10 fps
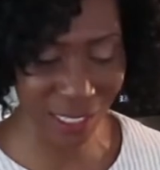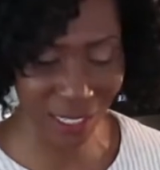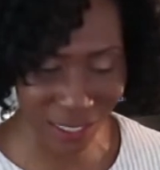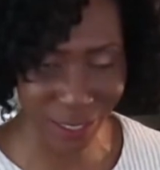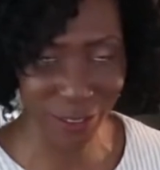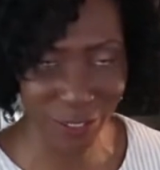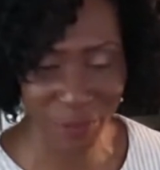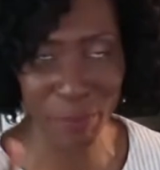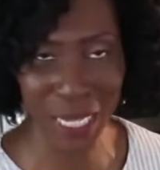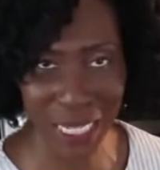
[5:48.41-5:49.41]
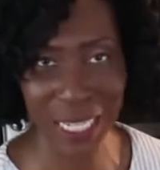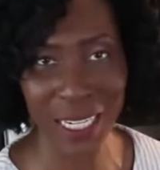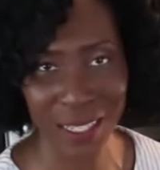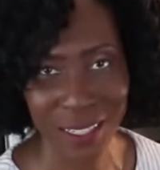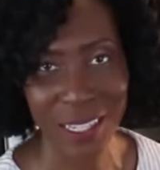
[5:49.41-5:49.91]
of me
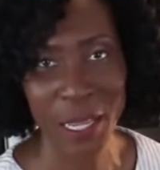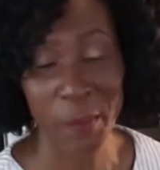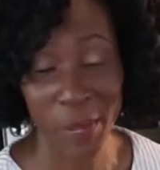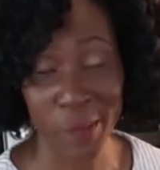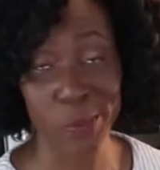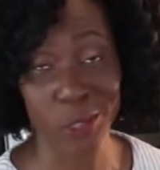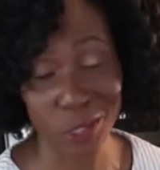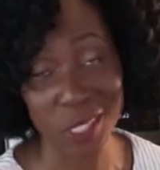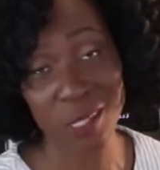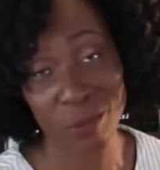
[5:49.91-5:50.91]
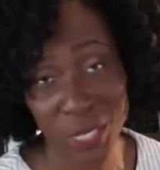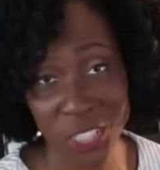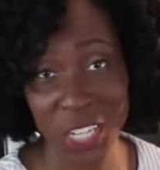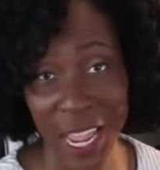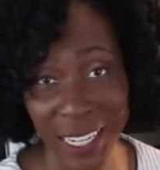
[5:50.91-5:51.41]
getting peppers,
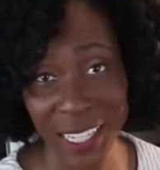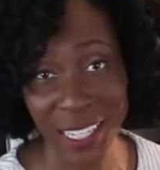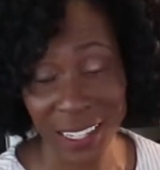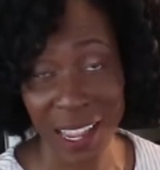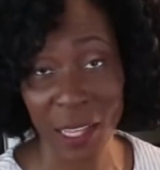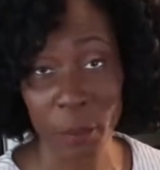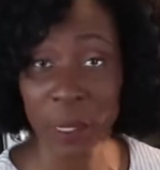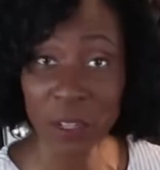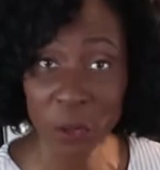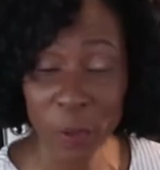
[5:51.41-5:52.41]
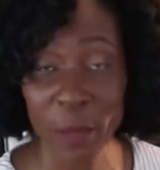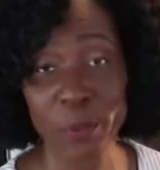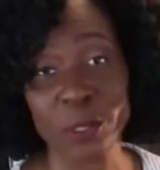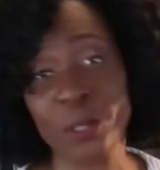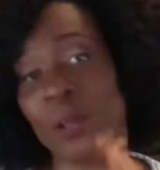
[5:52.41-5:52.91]
which I can get a jalapeno
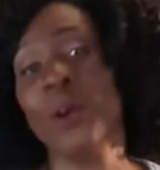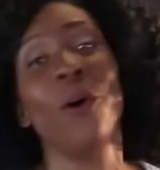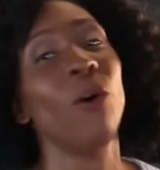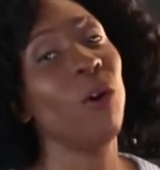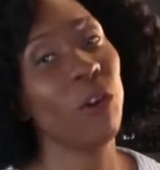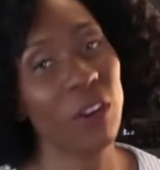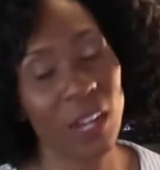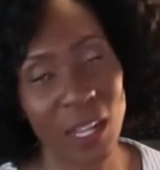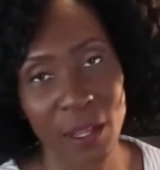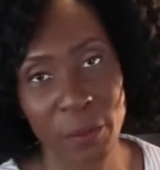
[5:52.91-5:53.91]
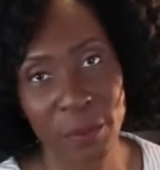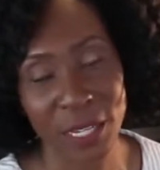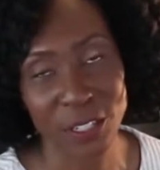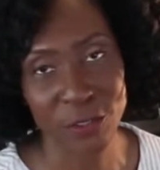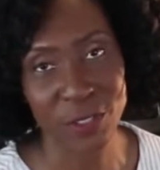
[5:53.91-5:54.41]
pepper or
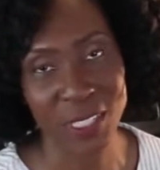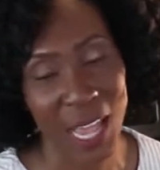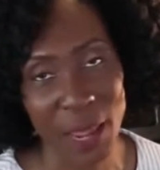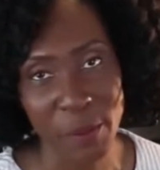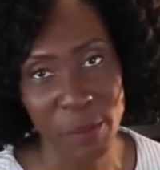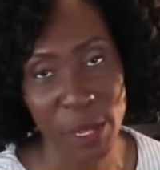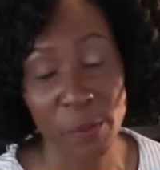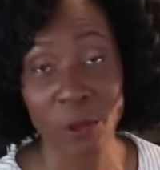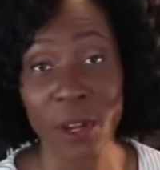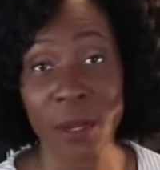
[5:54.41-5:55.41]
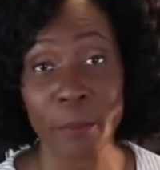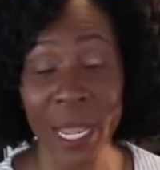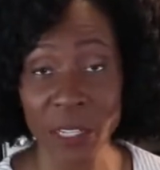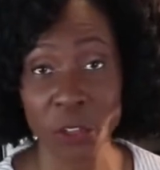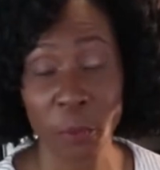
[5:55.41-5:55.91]
a different type of pepper, a
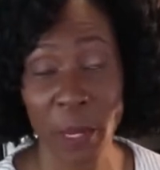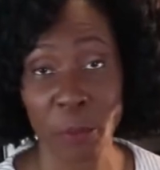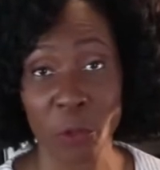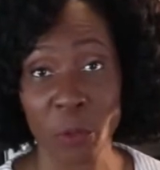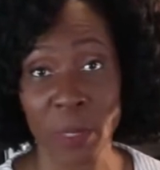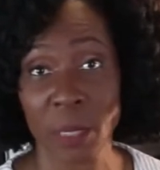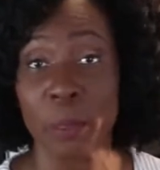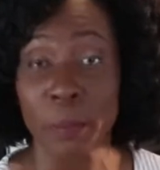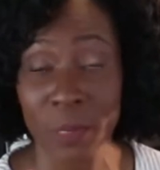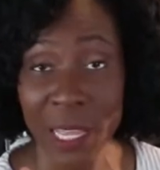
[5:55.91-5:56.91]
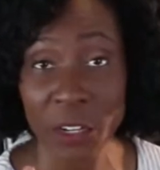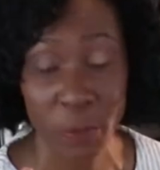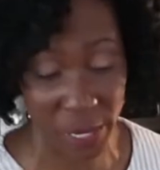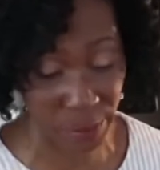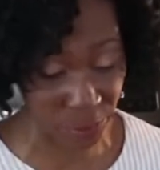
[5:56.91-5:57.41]
milder pepper would be a poblano
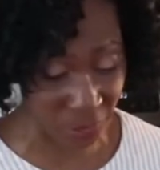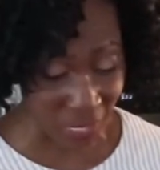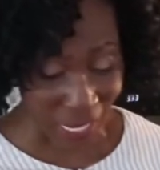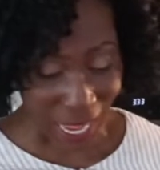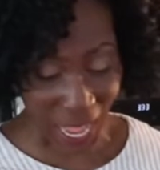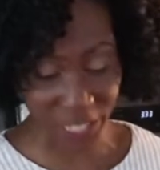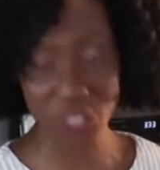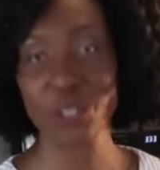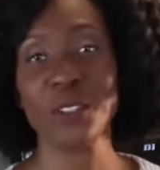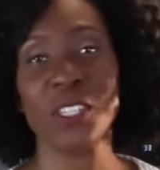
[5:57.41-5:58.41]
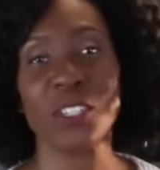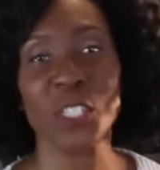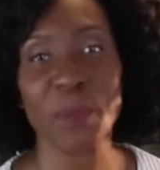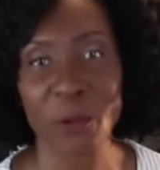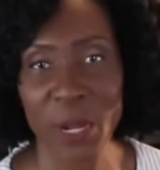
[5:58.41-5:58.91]
pepper. I choose to
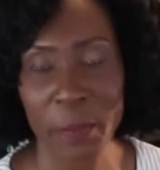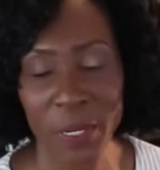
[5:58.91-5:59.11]
use my red